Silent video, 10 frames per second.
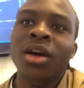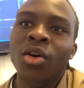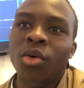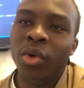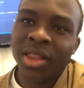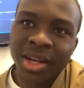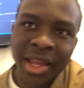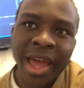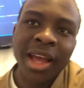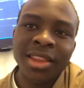With
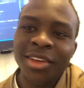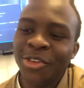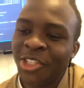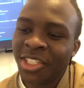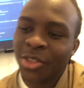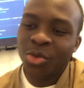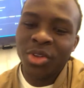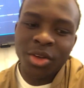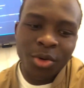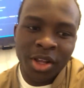React, you just do
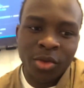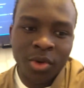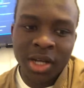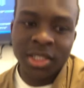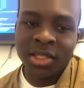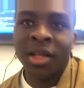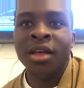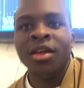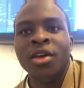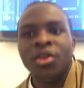it all in one.
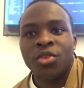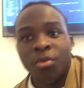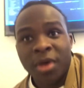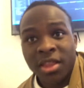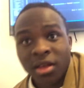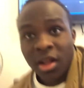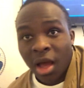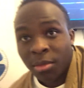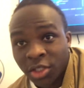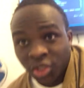So basically, I'm
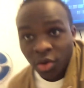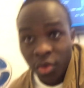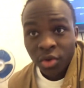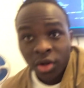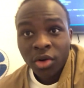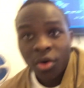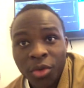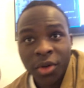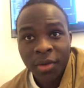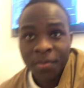going to show you the
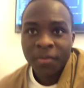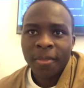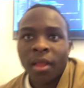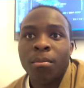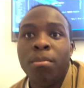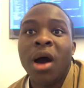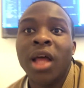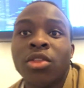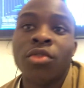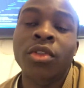code,
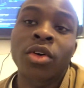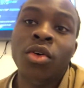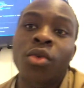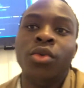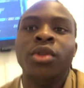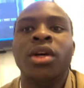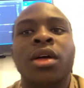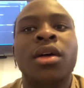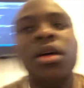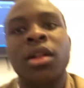part of the code
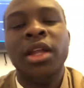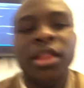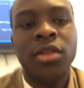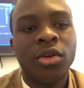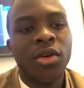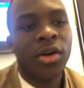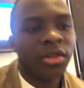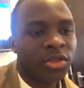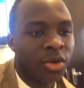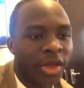later on.
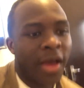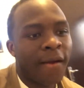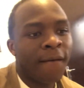So yeah,